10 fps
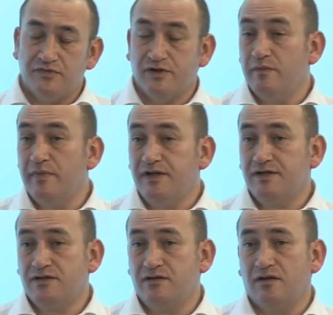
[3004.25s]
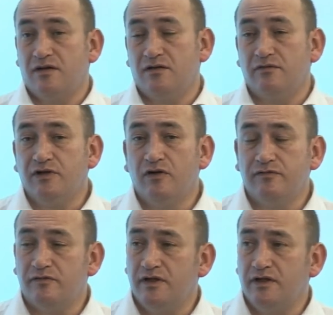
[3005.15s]
so it makes the
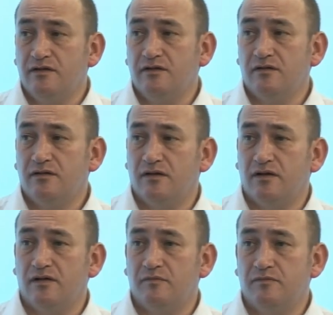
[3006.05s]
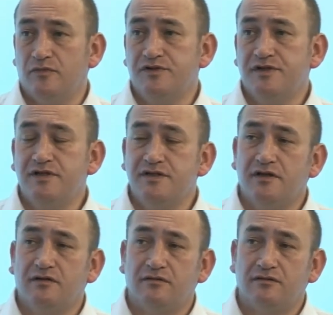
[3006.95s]
recovery much easier.